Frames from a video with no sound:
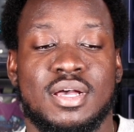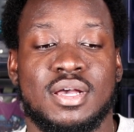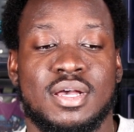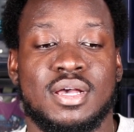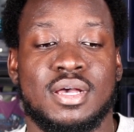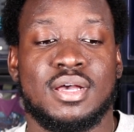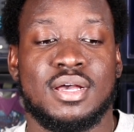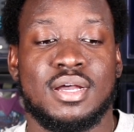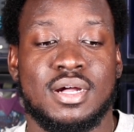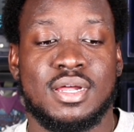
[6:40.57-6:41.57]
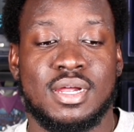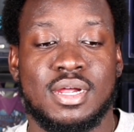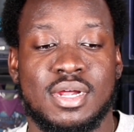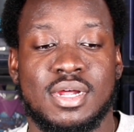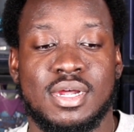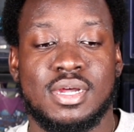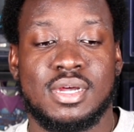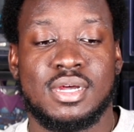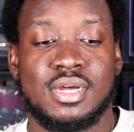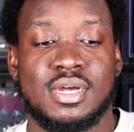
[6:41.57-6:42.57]
ridiculous, you know? Because there always has to be, like, some
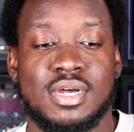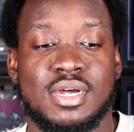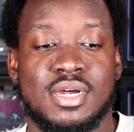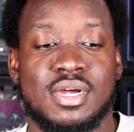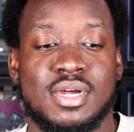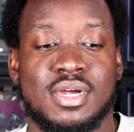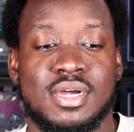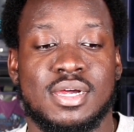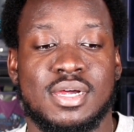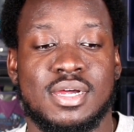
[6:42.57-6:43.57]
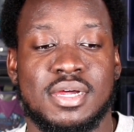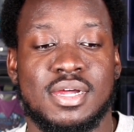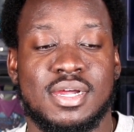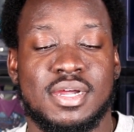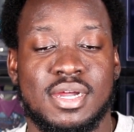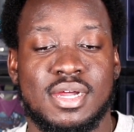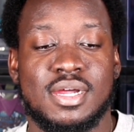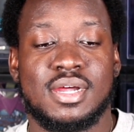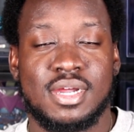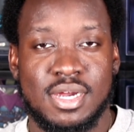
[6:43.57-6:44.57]
sort of lesson in those movies. Just
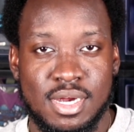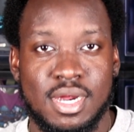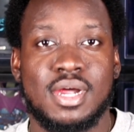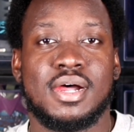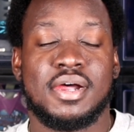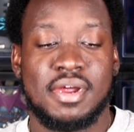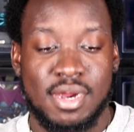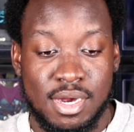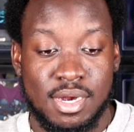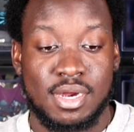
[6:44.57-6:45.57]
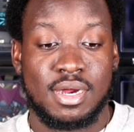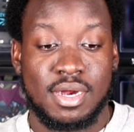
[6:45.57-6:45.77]
like, you know, I never looked at it that